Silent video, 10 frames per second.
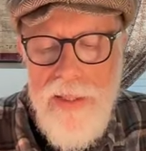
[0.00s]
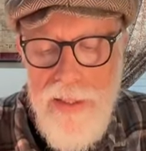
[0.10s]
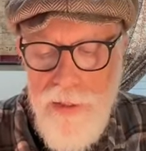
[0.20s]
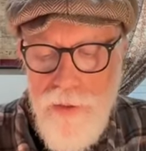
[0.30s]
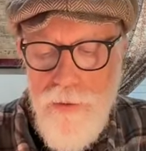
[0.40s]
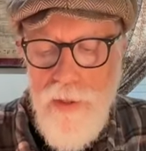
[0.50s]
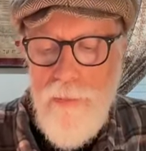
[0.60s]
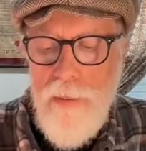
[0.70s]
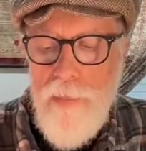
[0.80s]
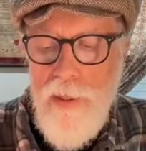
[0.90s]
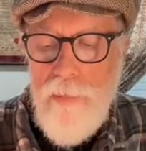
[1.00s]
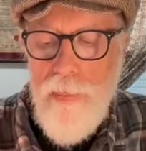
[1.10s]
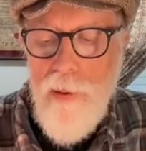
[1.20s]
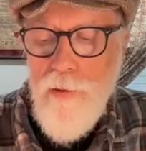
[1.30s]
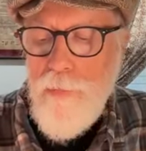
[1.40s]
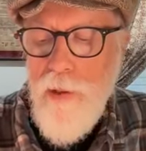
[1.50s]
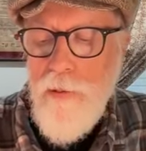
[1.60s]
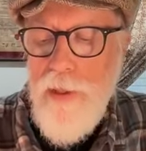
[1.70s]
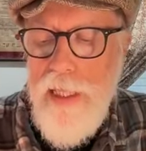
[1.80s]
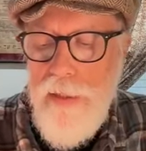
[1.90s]
the treatment been
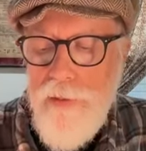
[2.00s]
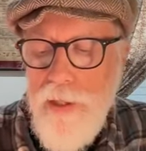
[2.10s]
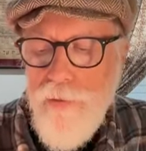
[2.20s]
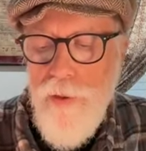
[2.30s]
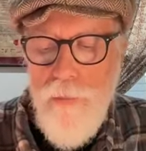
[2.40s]
postponed even a few